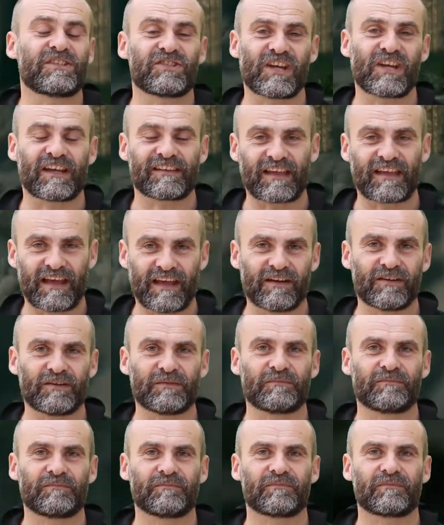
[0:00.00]
check that out.
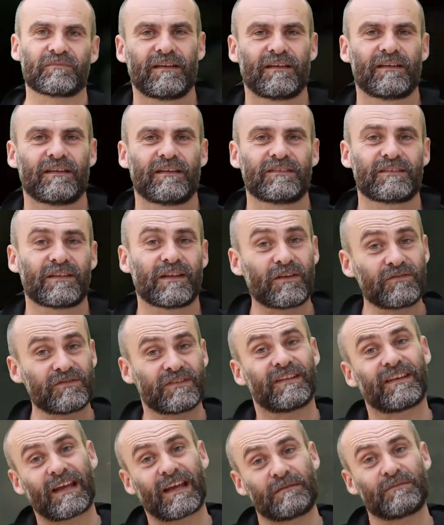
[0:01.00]
So those are
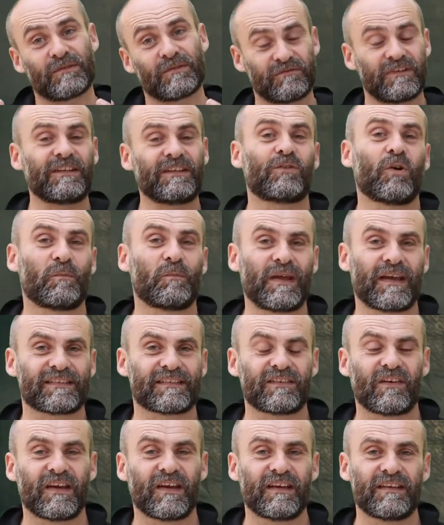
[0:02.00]
the games that really got me
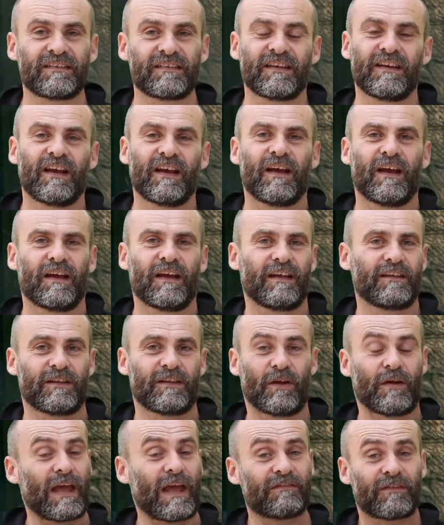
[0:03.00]
excited. You
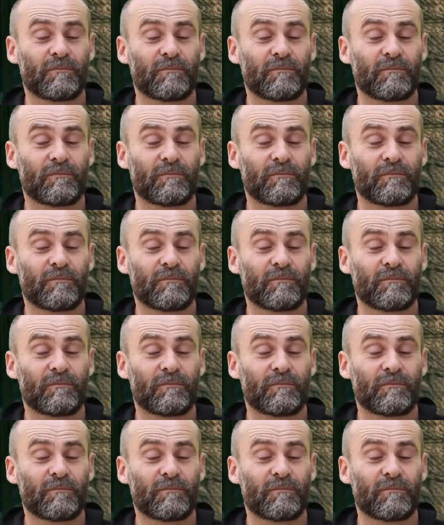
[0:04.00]
know, have I